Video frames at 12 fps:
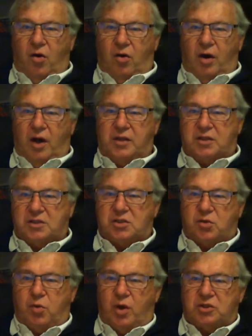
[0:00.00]
All right, this
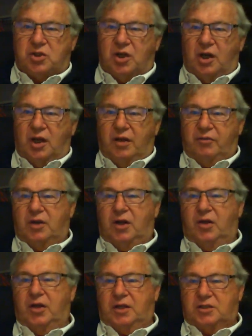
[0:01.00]
is question 11.
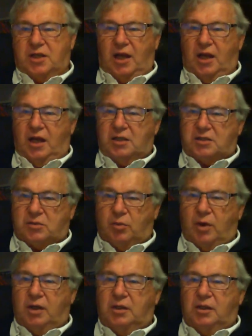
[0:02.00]
I think it's our last
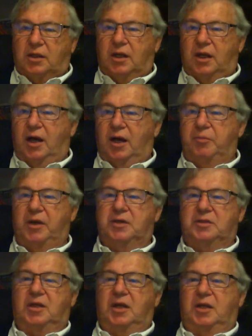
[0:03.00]
one. Um,
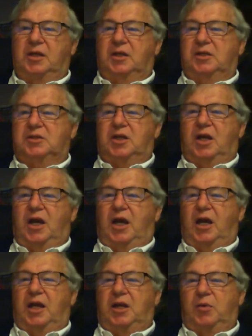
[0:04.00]
is, is there
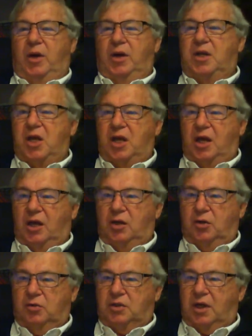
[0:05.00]
anyone here
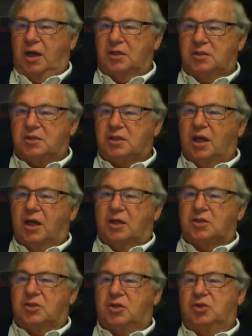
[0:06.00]
who does
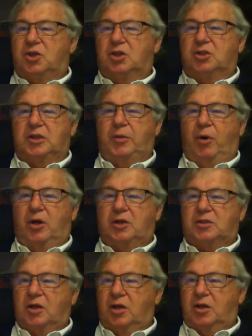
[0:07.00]
search engine,
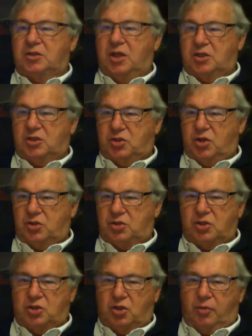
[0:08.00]
search
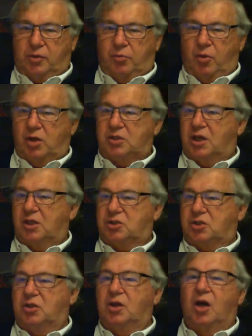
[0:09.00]
engine
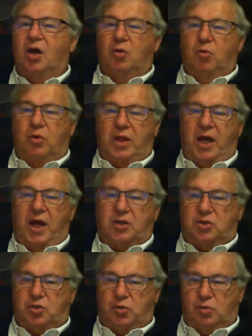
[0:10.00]
optimization
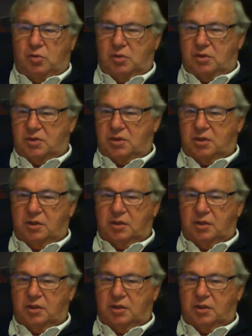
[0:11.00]
without tools?